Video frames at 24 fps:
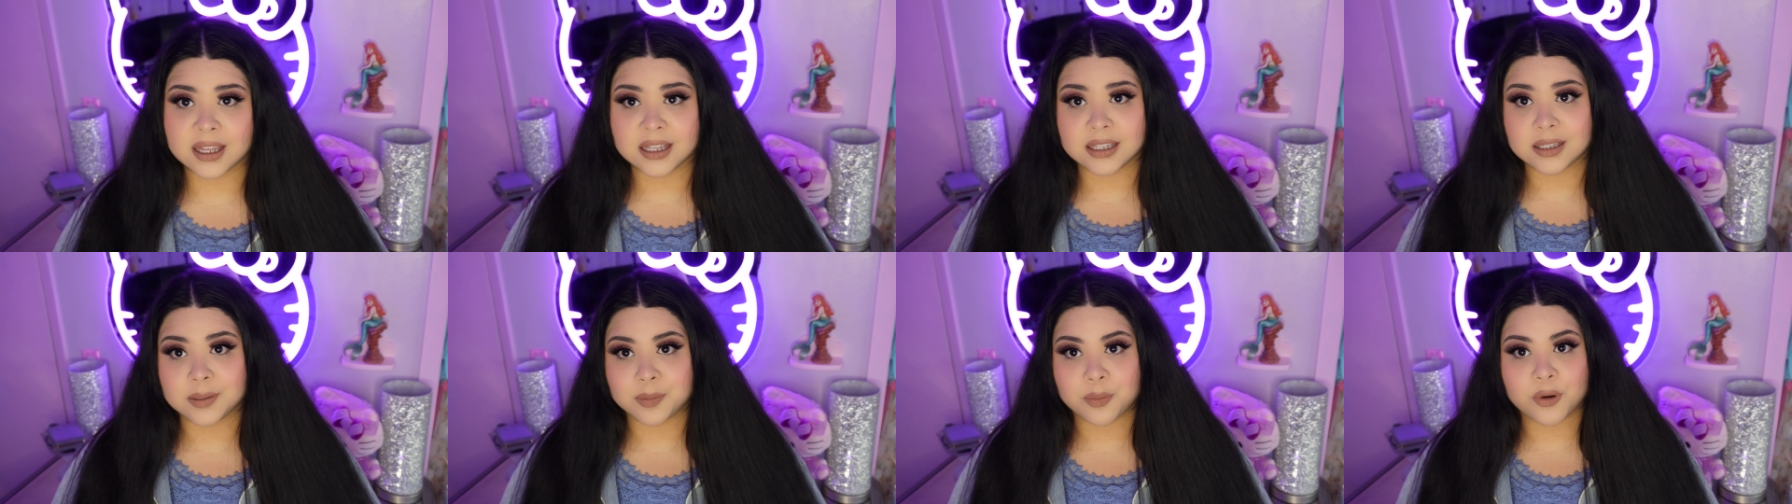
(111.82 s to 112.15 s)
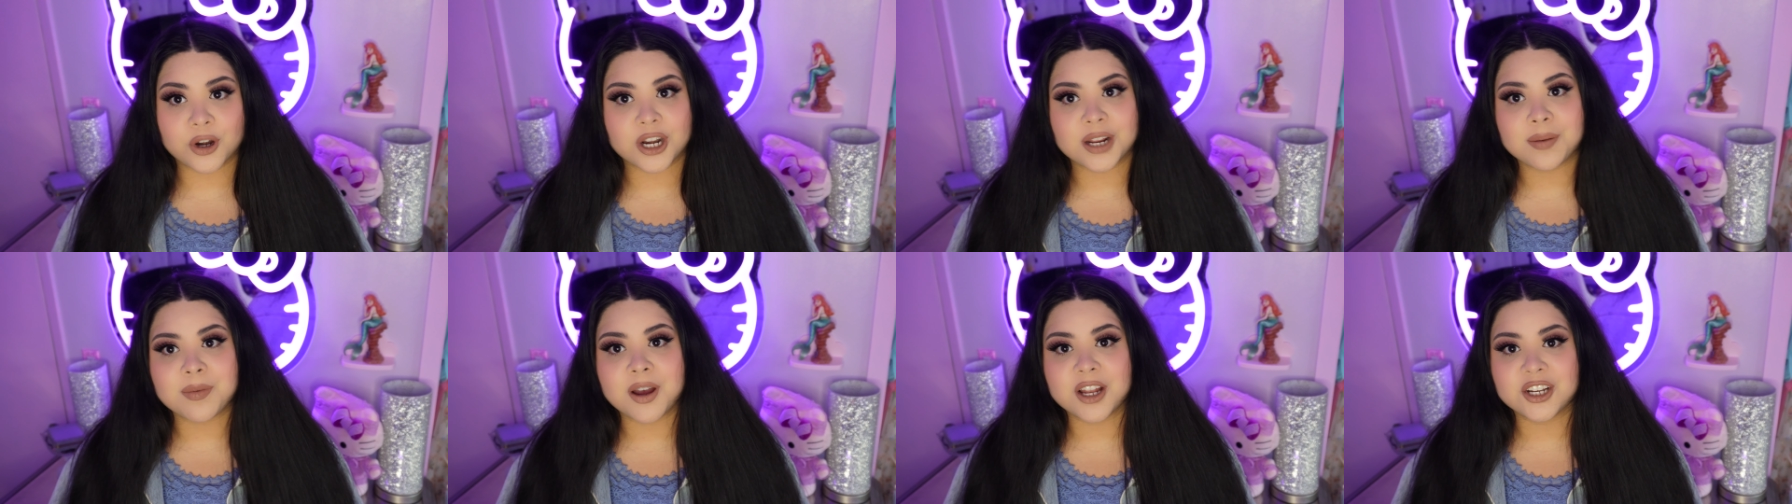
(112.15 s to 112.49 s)
It's
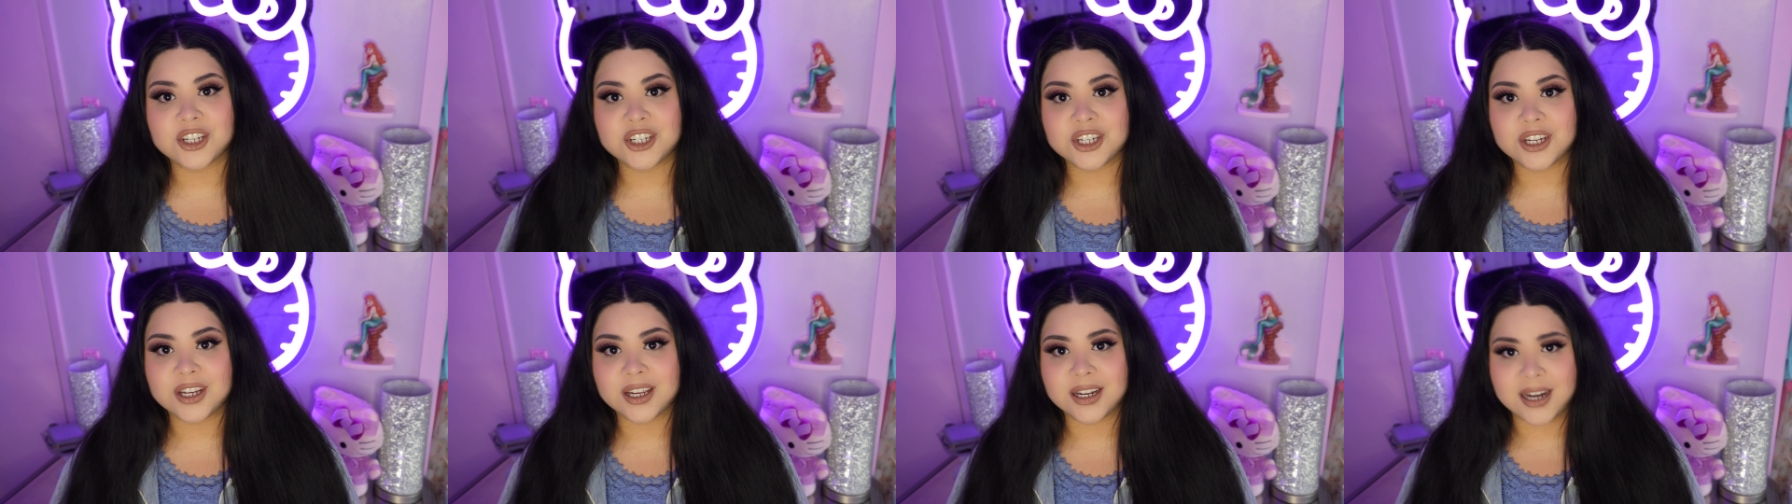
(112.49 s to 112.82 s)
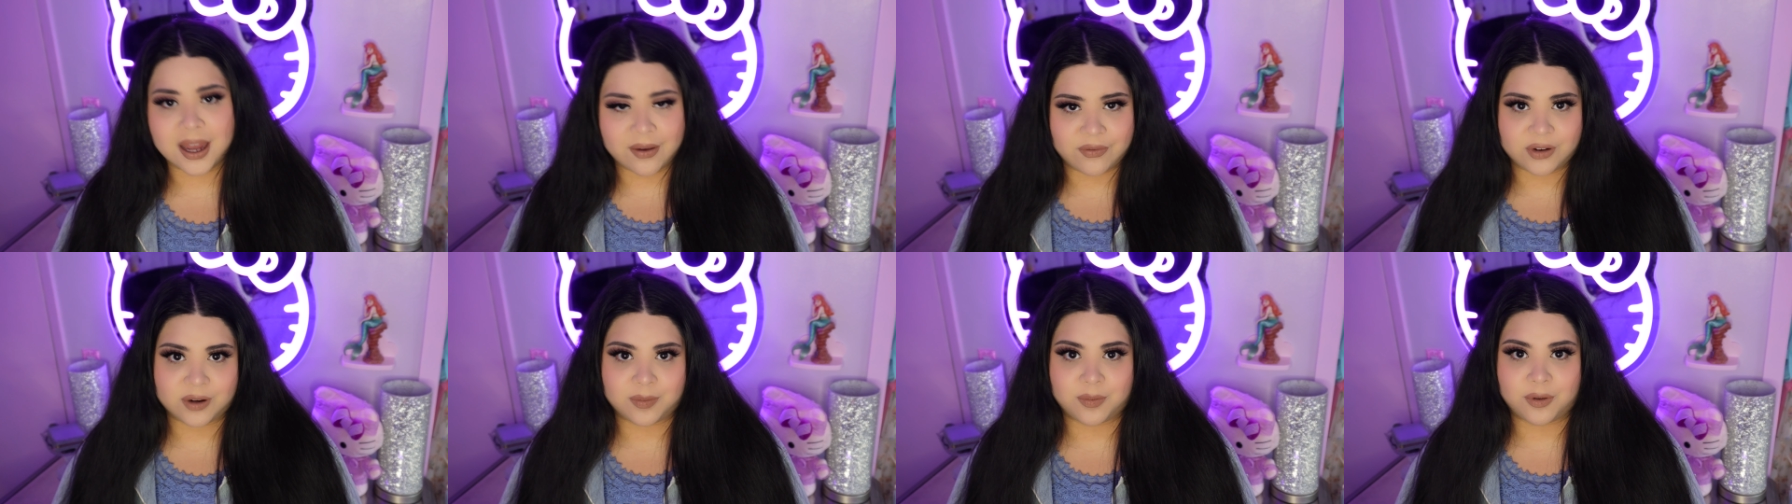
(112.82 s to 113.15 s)
pretty much
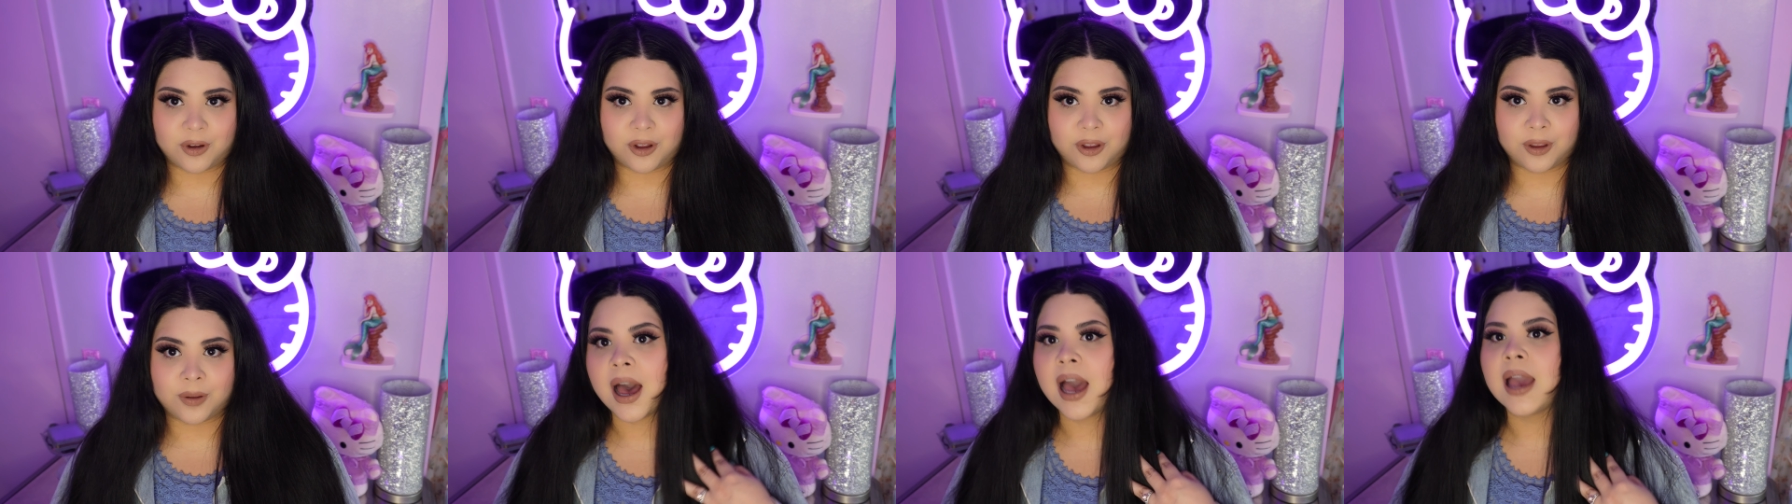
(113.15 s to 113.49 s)
inevitable.